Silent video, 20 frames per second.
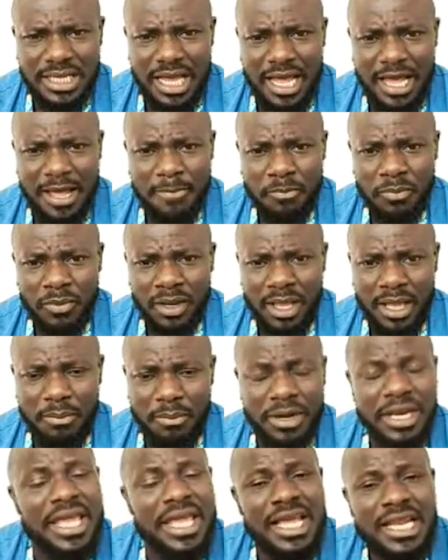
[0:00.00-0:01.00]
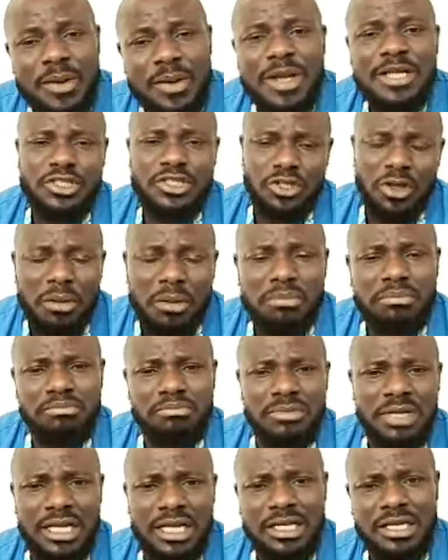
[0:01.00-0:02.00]
Mm. Uh, but again, there was
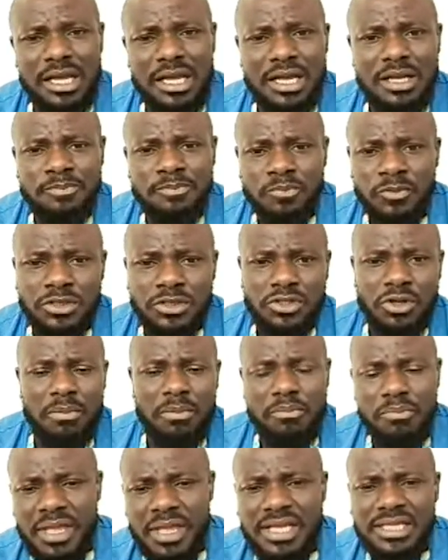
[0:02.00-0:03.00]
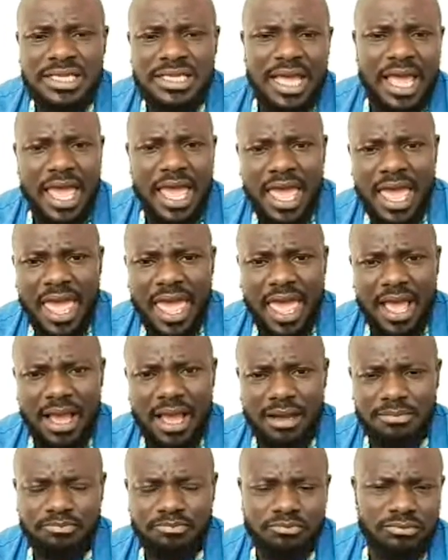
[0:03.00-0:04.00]
some uh, some mixed uh,
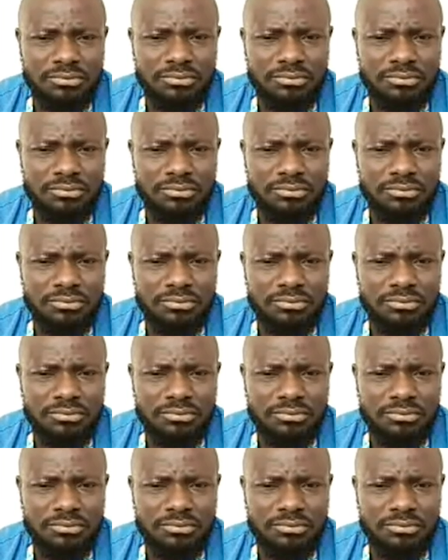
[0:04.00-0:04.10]
uh,